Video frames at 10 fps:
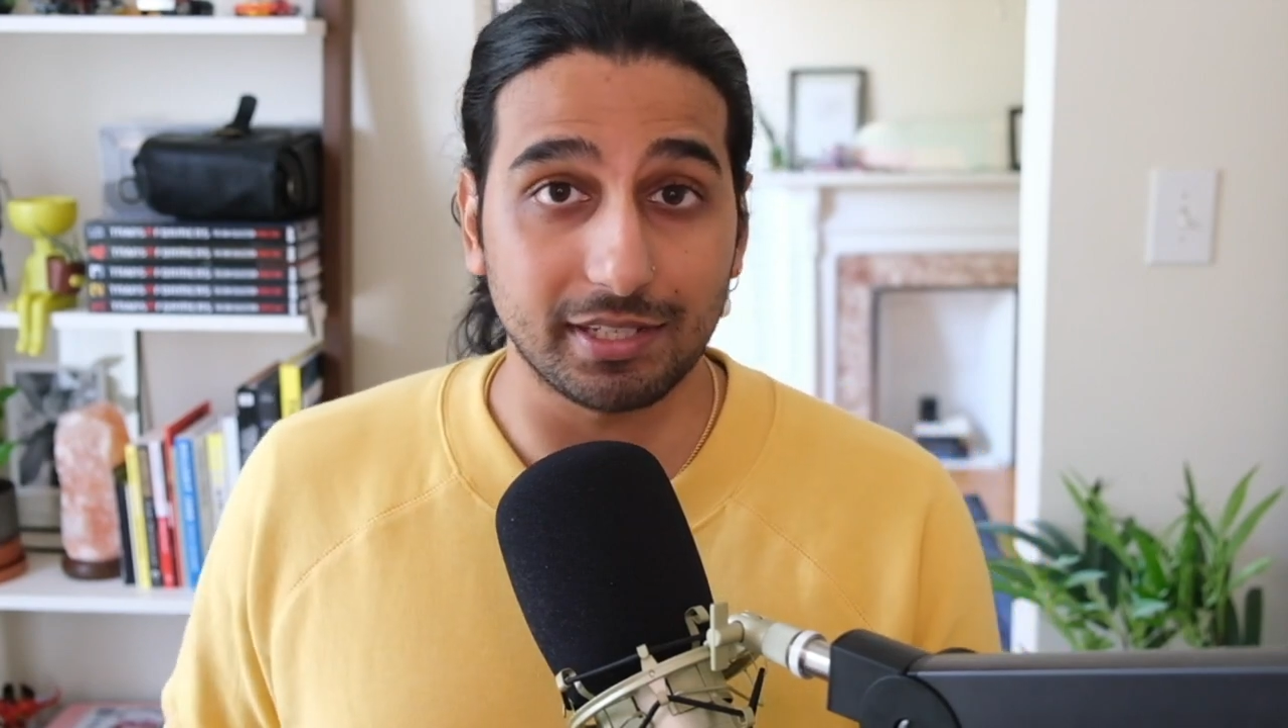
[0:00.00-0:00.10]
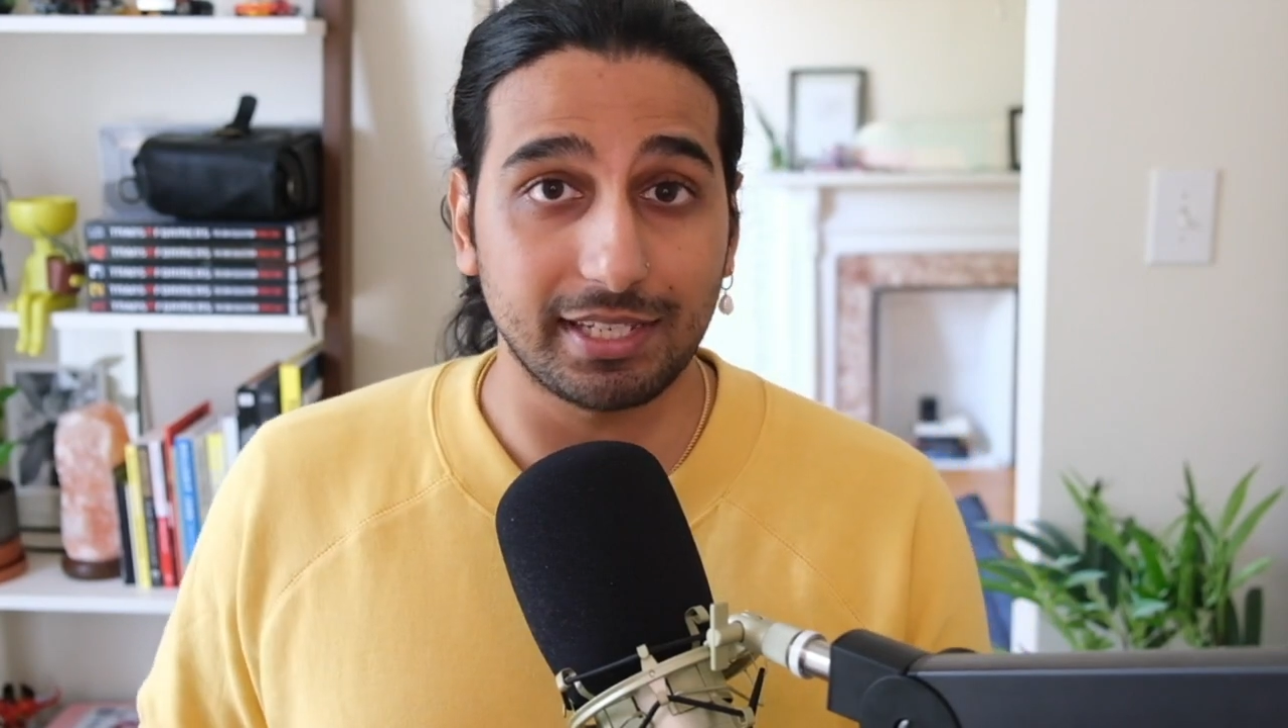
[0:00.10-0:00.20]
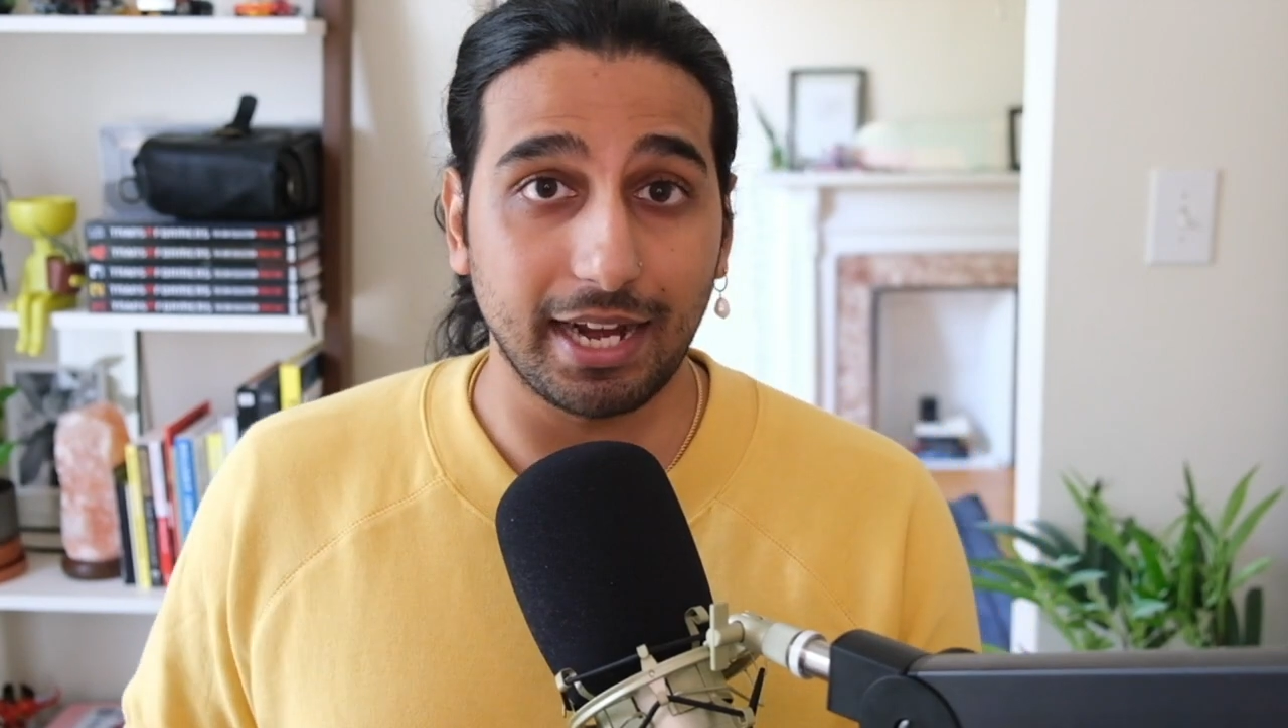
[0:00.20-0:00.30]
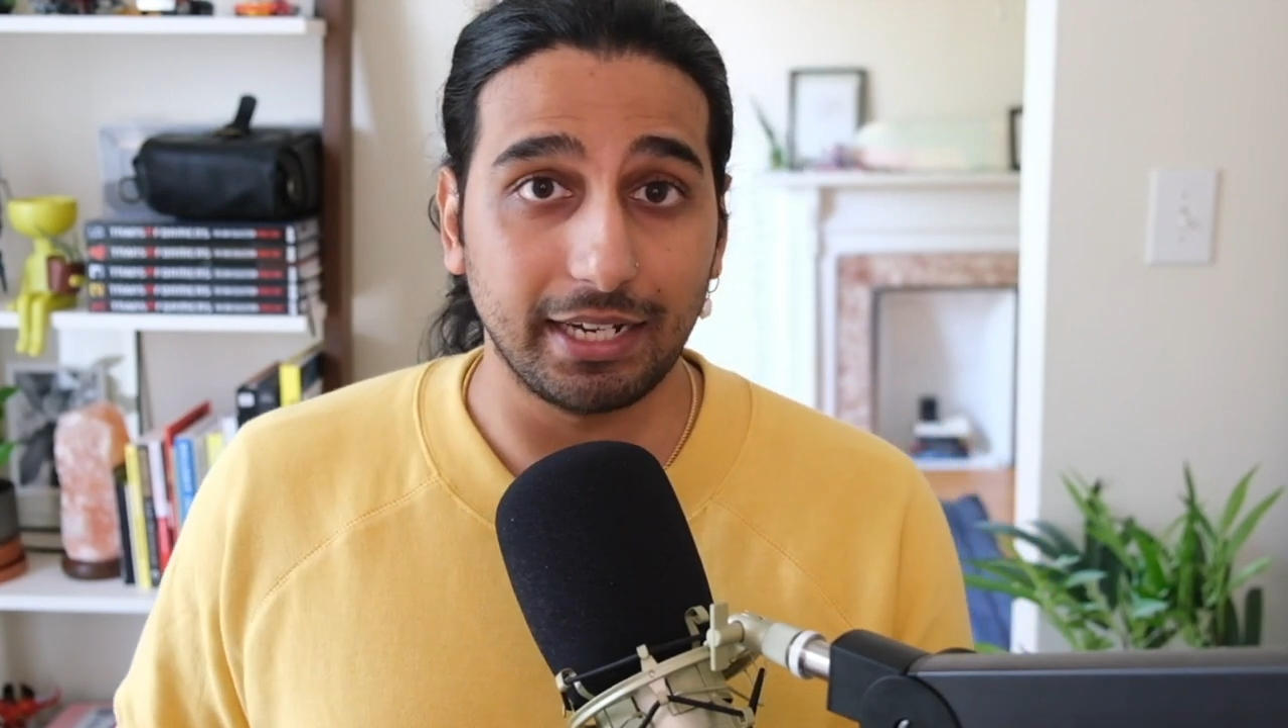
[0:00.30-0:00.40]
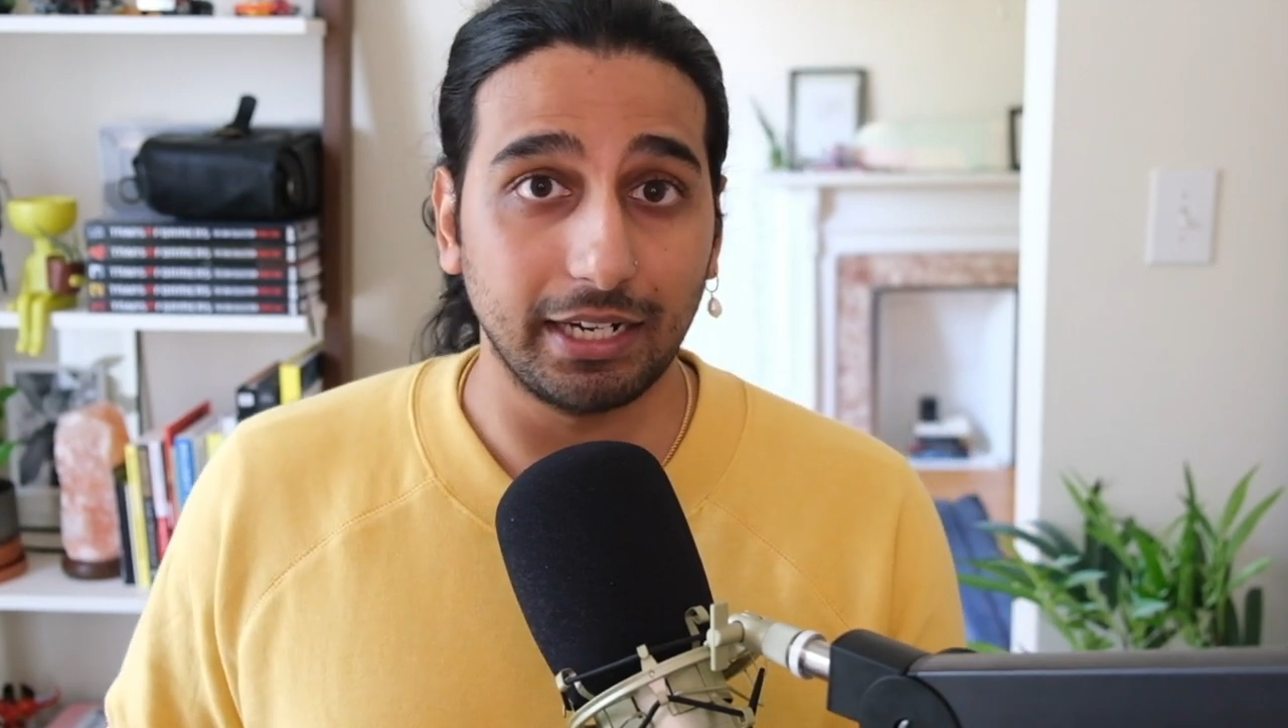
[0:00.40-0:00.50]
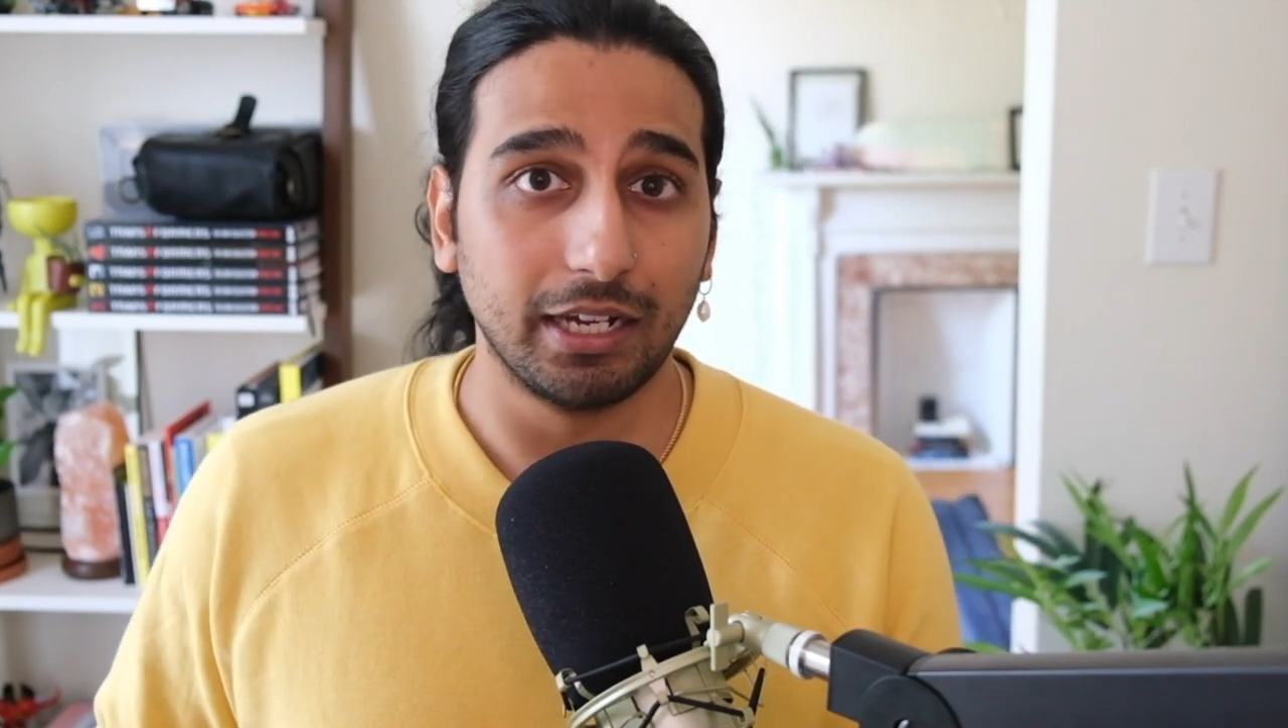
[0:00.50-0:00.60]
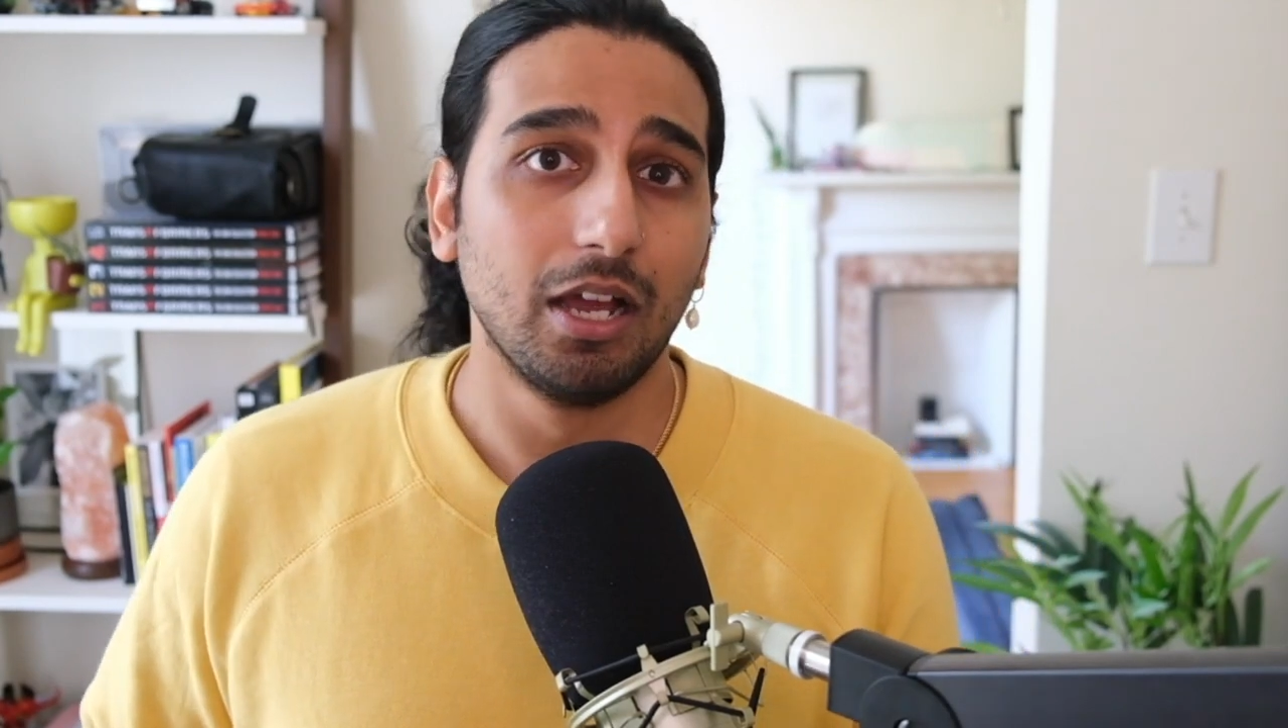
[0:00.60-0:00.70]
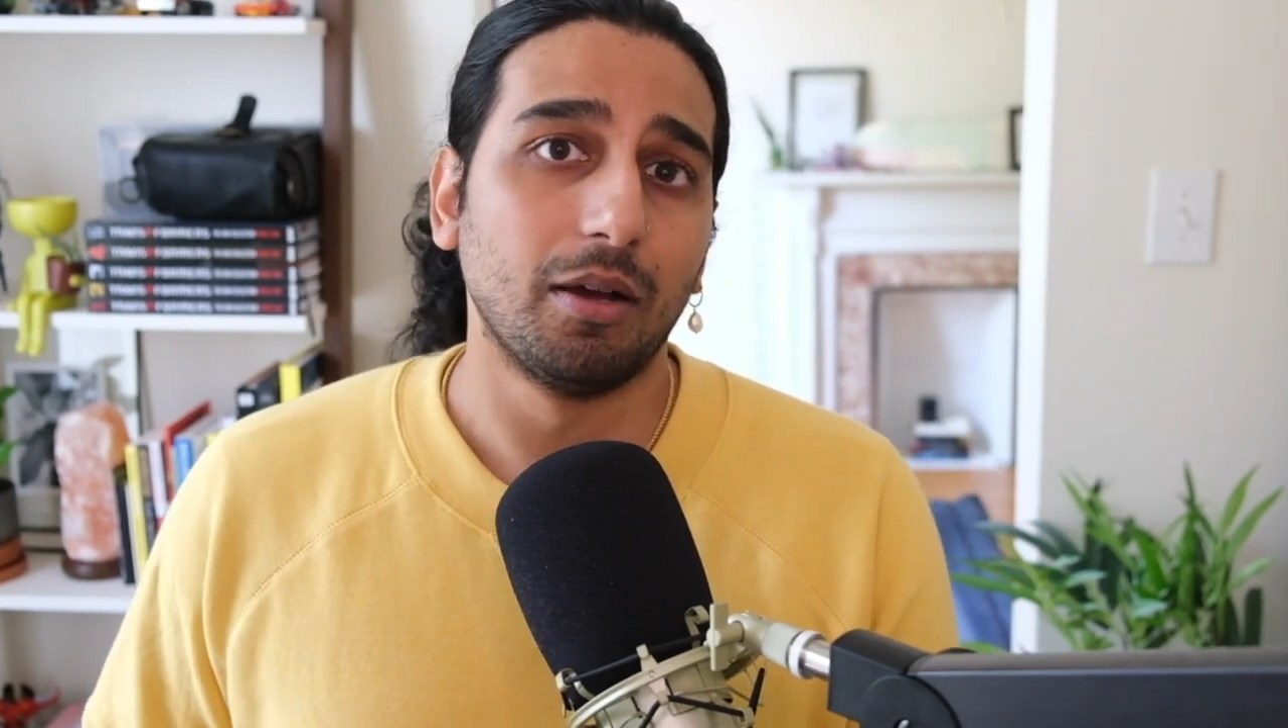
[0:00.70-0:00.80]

setting,